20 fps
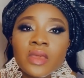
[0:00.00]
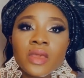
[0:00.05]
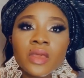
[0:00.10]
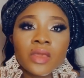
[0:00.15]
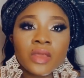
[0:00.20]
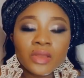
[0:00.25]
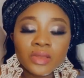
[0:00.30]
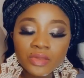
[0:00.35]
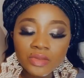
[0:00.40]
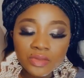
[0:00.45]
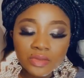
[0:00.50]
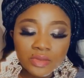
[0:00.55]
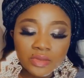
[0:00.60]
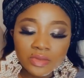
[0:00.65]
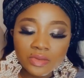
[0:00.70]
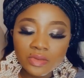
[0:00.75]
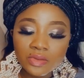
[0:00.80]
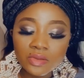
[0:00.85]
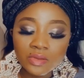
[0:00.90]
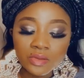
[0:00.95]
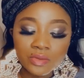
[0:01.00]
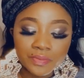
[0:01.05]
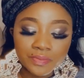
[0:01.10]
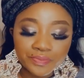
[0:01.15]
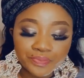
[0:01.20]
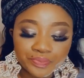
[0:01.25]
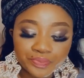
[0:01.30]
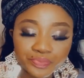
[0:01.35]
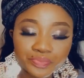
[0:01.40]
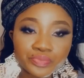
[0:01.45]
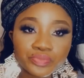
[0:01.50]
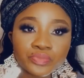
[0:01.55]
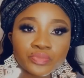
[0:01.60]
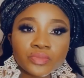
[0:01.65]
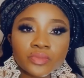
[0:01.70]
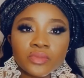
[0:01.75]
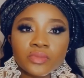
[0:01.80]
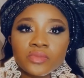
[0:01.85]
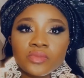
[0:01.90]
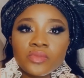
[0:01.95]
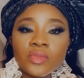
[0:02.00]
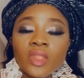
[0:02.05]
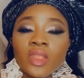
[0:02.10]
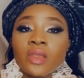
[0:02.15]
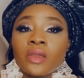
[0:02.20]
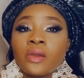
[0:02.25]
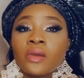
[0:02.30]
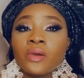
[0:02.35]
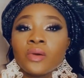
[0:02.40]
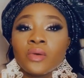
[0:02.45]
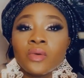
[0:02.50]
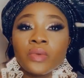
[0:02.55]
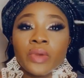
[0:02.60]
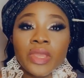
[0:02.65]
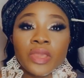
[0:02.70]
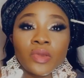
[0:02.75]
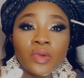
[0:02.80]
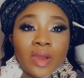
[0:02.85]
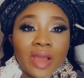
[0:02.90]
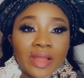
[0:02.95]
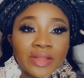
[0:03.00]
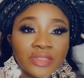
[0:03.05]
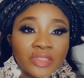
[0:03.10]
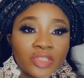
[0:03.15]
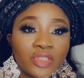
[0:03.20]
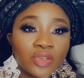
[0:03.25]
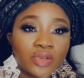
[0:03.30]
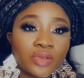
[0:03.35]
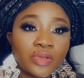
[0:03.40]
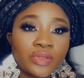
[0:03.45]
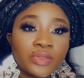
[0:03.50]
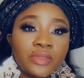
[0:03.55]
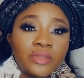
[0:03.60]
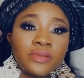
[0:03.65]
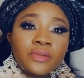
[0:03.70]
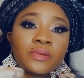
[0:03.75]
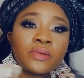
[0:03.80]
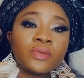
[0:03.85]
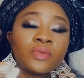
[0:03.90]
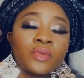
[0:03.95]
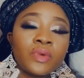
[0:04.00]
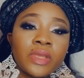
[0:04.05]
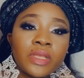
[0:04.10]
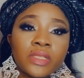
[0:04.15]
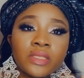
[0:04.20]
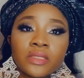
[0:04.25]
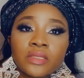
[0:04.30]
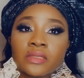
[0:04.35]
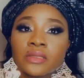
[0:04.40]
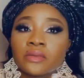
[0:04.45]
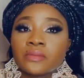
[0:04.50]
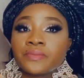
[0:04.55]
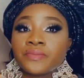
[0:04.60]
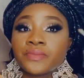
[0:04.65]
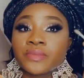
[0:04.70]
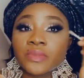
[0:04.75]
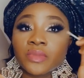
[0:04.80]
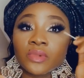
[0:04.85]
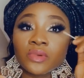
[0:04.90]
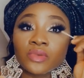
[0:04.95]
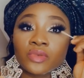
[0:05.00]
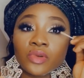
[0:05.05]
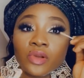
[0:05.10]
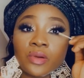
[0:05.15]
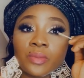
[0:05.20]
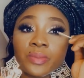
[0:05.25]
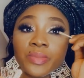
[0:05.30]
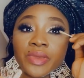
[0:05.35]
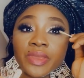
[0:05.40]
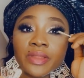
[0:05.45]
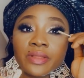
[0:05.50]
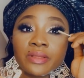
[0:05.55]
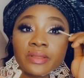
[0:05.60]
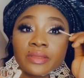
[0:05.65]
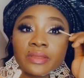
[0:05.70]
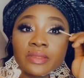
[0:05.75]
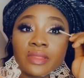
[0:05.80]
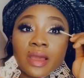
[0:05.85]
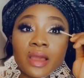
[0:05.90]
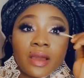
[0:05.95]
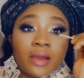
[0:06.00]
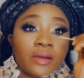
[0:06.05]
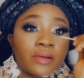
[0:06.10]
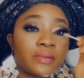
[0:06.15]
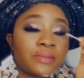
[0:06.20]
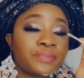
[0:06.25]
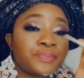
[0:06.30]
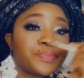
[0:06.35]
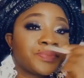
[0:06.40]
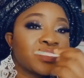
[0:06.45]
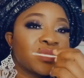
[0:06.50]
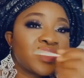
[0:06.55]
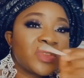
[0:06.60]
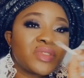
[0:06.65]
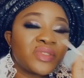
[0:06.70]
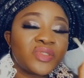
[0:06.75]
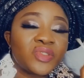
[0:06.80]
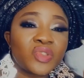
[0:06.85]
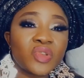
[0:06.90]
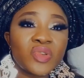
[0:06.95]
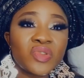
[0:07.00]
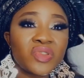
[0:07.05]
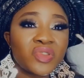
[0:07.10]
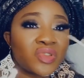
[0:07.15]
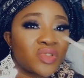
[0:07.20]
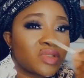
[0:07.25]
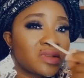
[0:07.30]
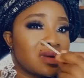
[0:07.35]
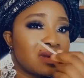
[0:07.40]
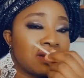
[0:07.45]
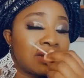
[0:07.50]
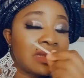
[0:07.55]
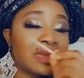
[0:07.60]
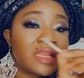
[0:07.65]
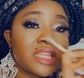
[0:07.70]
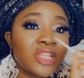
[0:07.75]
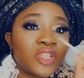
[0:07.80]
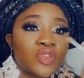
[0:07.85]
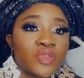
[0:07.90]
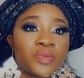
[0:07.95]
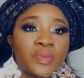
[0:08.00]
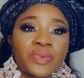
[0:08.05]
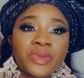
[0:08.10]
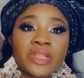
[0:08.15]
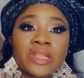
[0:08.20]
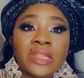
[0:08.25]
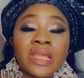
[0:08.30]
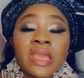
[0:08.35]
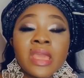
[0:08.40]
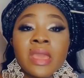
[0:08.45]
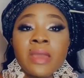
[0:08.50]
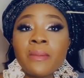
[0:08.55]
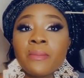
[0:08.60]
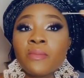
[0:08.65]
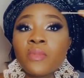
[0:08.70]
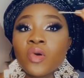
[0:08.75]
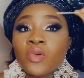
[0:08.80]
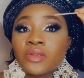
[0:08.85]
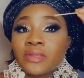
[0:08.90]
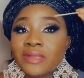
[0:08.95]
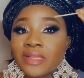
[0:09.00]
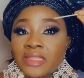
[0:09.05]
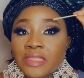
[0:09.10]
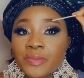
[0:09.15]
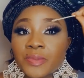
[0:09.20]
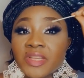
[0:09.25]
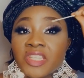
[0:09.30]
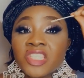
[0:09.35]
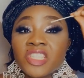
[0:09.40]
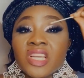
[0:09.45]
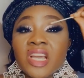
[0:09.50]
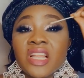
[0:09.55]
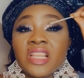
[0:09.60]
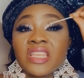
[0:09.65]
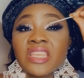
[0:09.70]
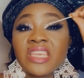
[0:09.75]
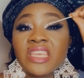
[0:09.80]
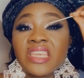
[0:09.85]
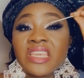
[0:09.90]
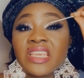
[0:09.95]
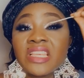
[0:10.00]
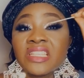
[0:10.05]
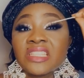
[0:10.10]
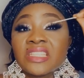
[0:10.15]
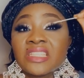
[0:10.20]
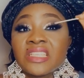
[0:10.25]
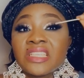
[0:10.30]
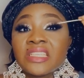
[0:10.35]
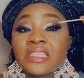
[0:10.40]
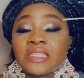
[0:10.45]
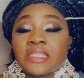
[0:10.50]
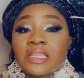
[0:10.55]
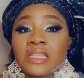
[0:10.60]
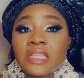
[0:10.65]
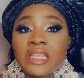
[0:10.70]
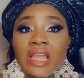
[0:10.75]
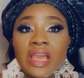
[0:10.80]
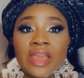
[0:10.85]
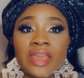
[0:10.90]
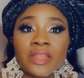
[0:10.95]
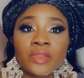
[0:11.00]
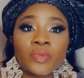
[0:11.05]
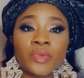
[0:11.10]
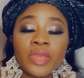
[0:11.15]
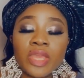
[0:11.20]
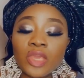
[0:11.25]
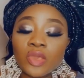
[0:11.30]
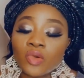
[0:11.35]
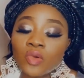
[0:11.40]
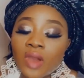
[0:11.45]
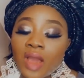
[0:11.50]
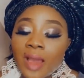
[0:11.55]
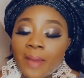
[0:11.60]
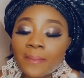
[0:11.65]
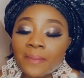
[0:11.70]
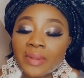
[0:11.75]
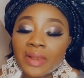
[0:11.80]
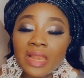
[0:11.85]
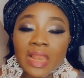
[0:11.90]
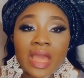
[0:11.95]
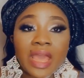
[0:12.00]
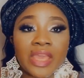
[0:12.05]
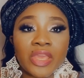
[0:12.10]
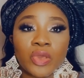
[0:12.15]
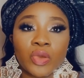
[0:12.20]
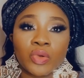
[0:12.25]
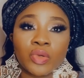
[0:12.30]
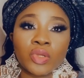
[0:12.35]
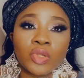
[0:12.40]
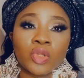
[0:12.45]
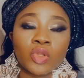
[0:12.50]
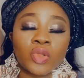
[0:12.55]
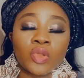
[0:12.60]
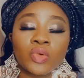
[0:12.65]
So when you are done with rubbing down just a little bit, most especially is this line where you apply your glue.